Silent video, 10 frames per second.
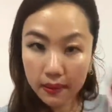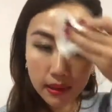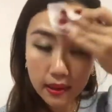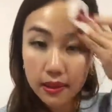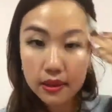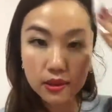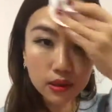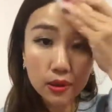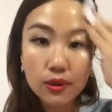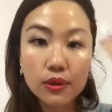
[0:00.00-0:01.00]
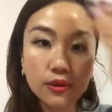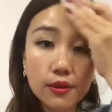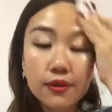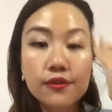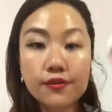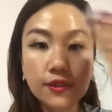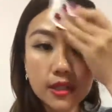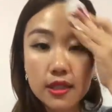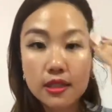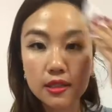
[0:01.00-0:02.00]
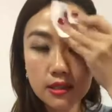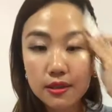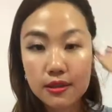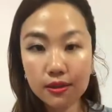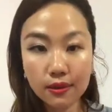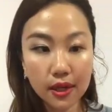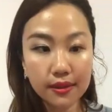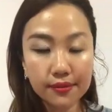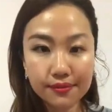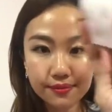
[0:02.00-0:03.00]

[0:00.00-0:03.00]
Like that. First one